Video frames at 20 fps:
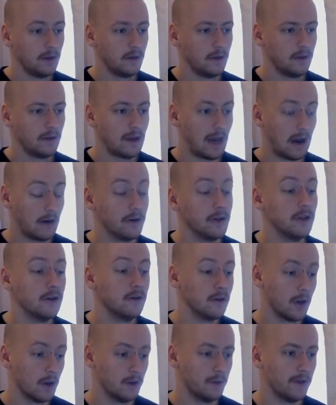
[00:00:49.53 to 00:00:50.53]
How do you
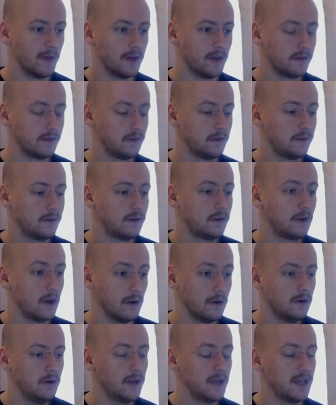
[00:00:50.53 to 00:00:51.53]
know this?
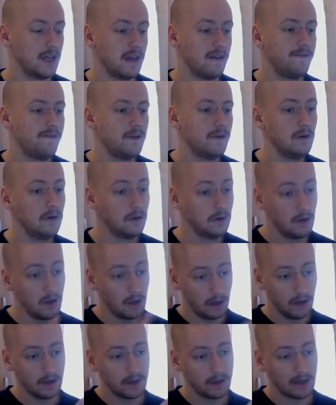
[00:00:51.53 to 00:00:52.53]
So, if you
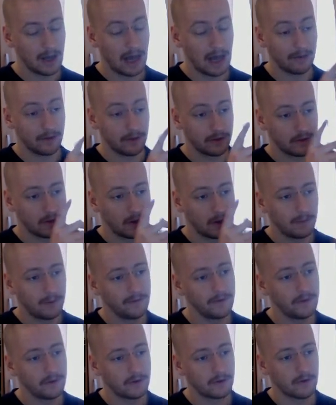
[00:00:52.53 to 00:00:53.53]
look at the top
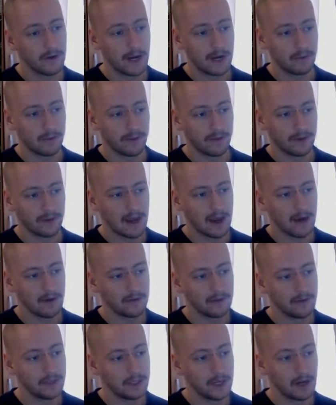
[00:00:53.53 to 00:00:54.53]
of the screen when the
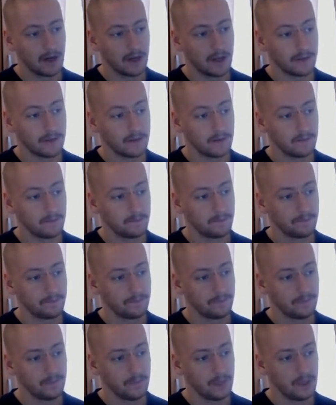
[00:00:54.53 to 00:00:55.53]
character dies,
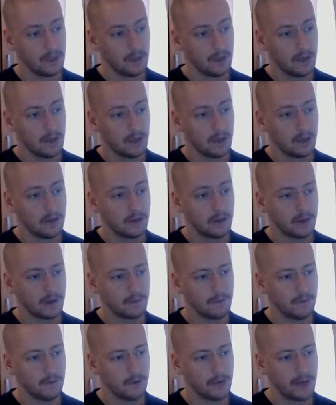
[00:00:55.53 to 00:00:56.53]

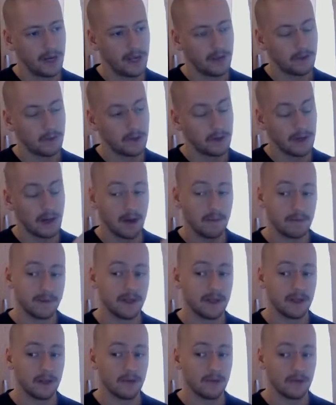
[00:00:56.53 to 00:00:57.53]
just before the next one comes
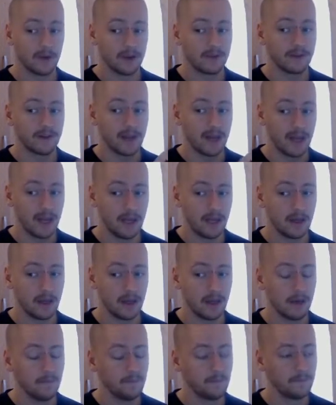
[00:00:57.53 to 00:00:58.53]
in and tries to hit
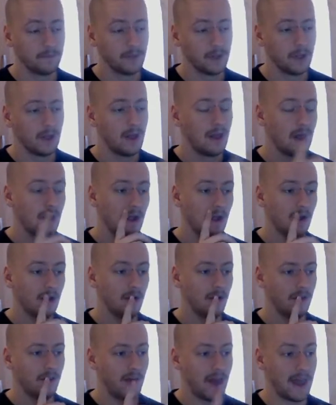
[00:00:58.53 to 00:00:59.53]
you,
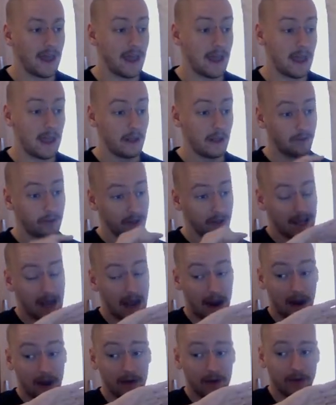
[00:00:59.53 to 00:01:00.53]

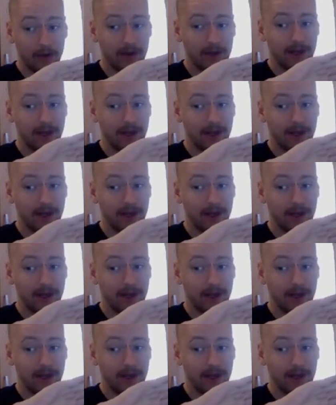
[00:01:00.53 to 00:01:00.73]
you see